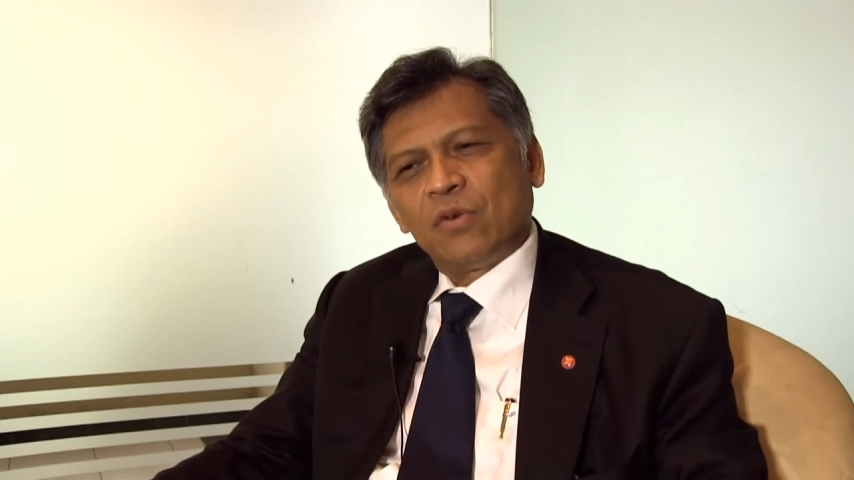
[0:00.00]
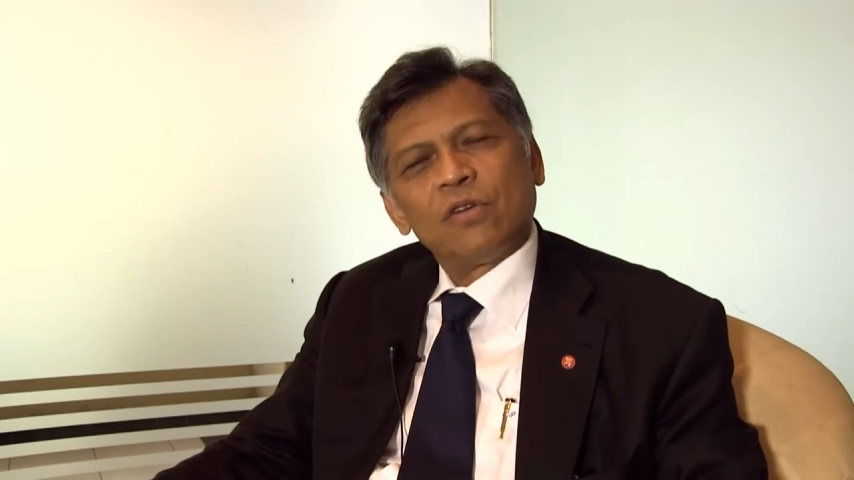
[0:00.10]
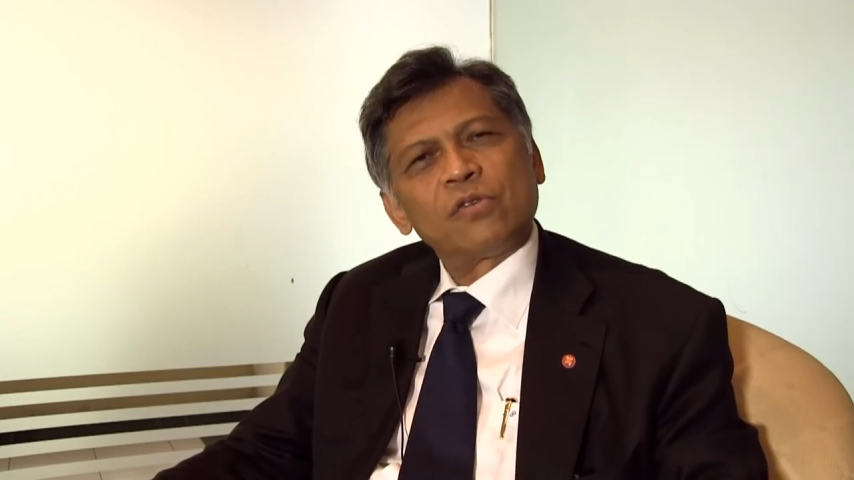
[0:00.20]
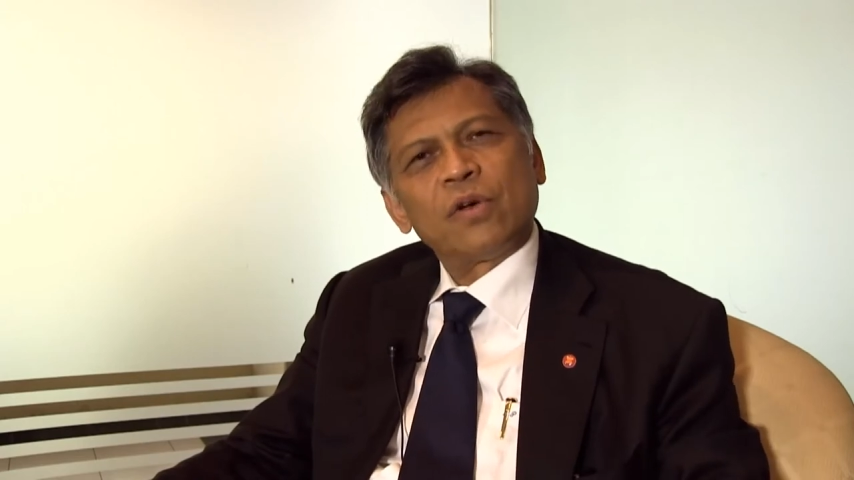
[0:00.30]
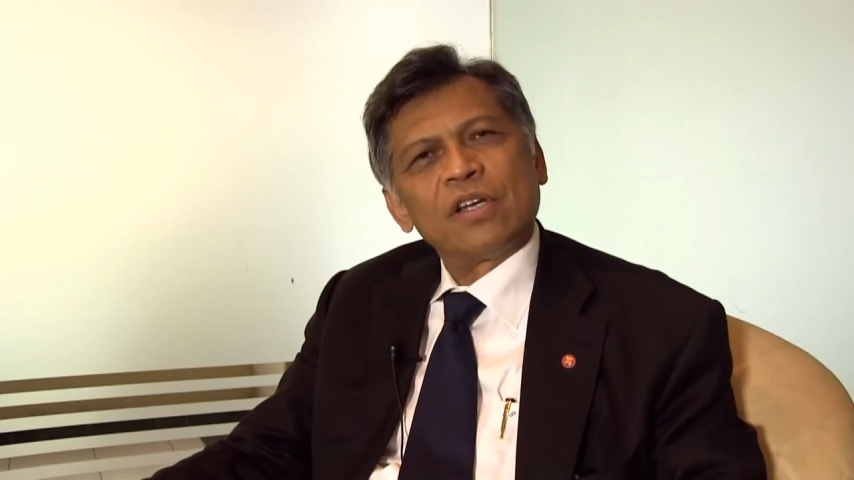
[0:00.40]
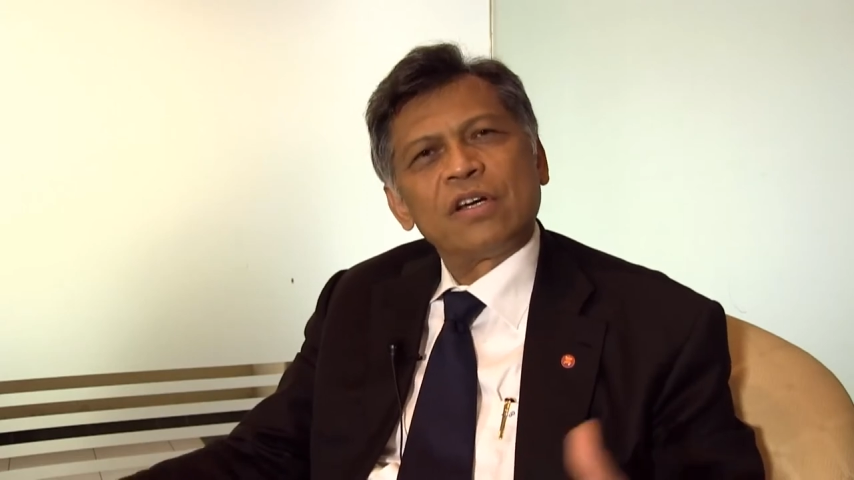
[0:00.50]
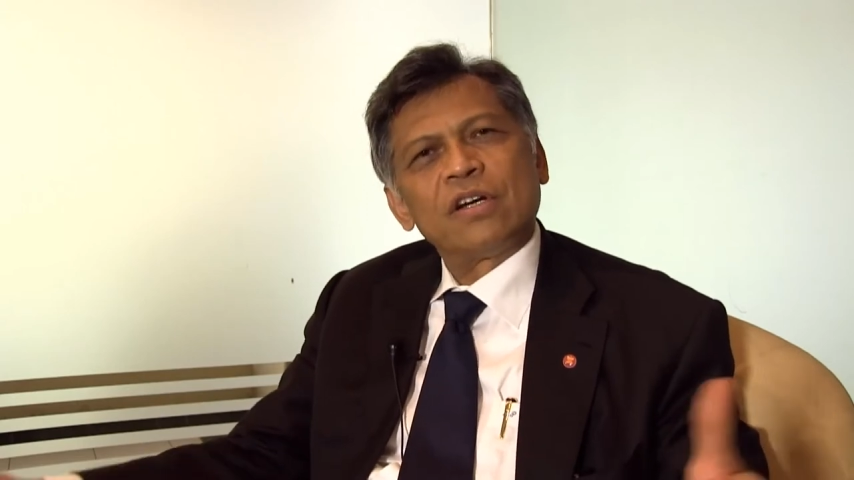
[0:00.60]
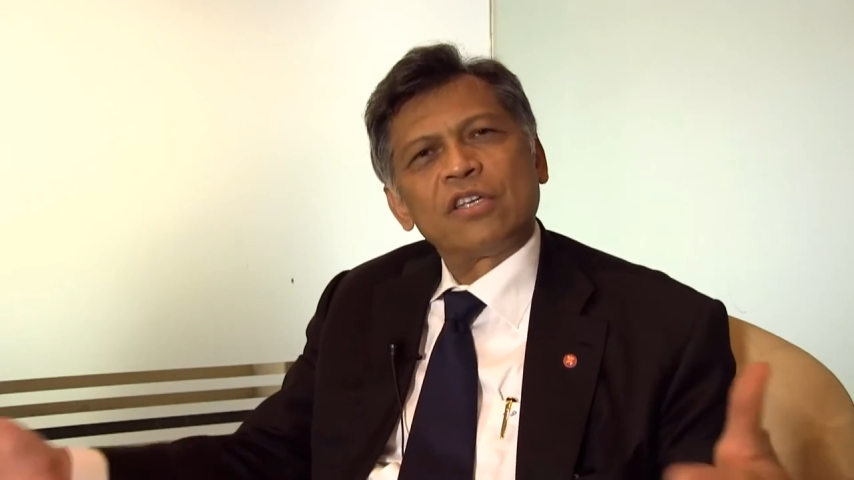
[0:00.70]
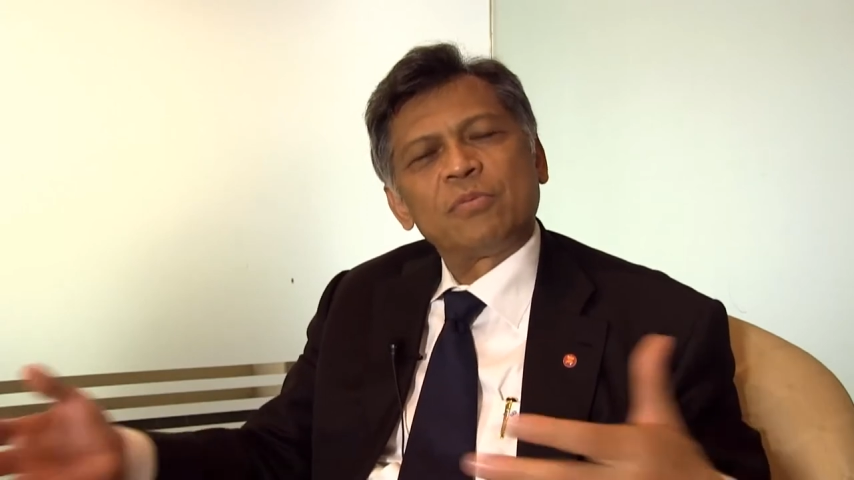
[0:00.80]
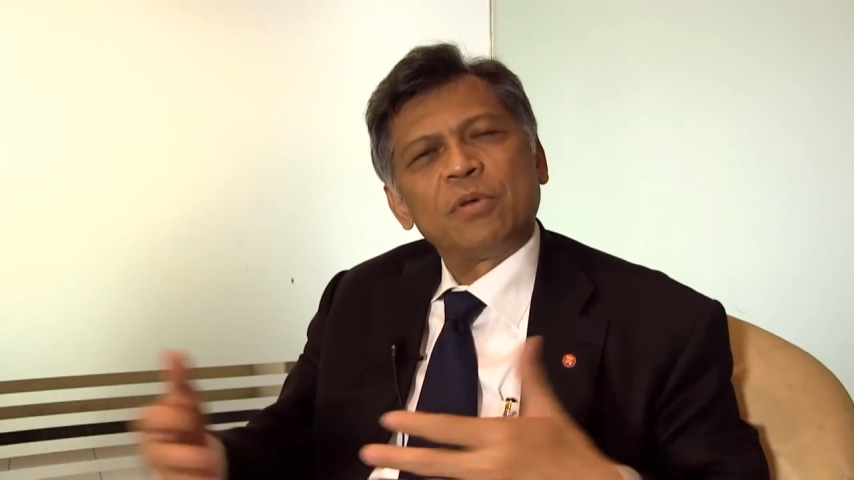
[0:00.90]
to also
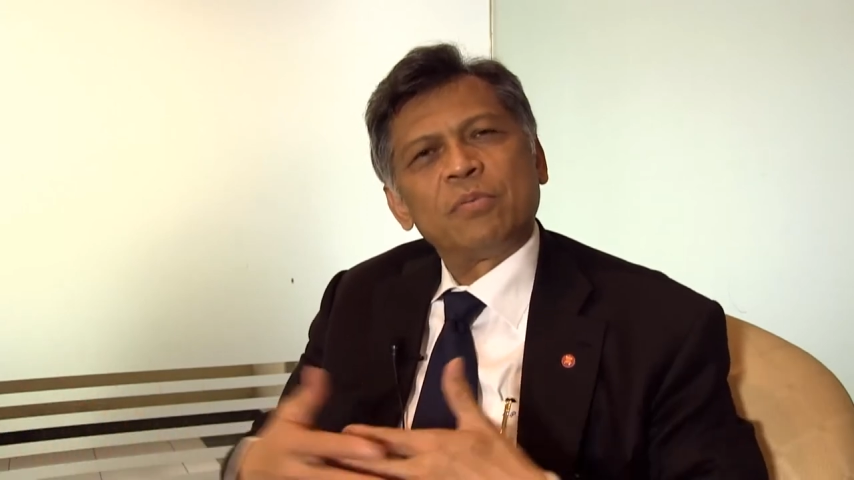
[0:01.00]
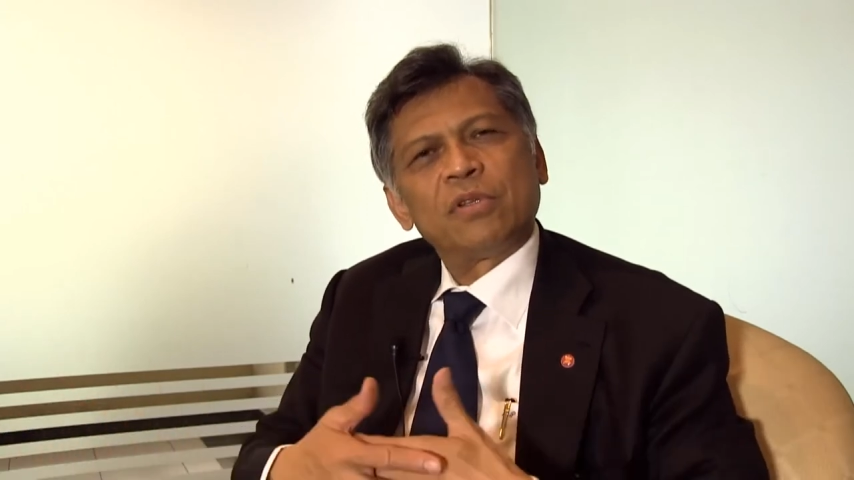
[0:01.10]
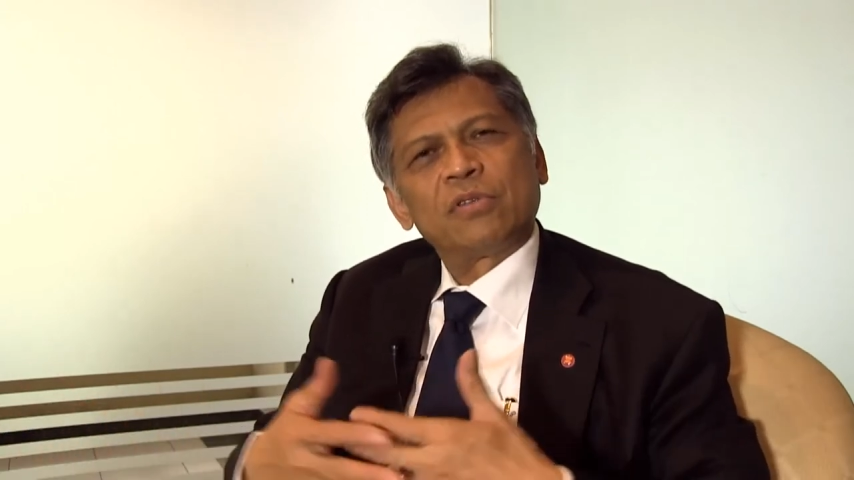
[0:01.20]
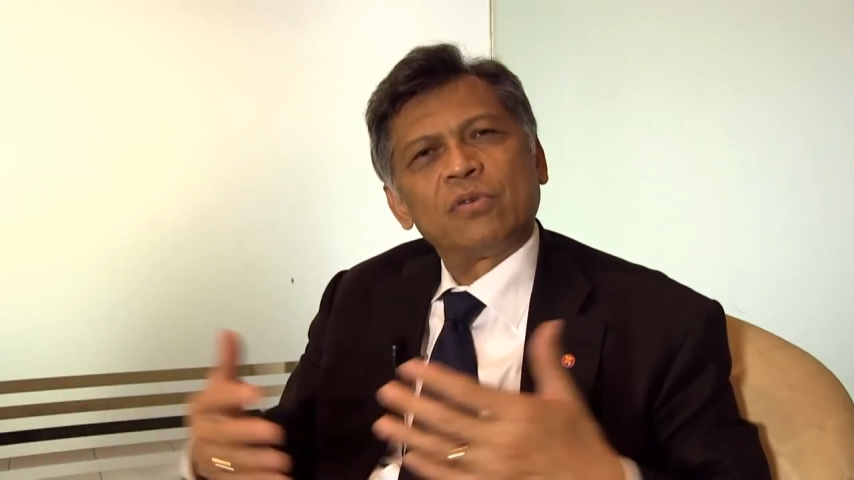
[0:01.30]
encourage people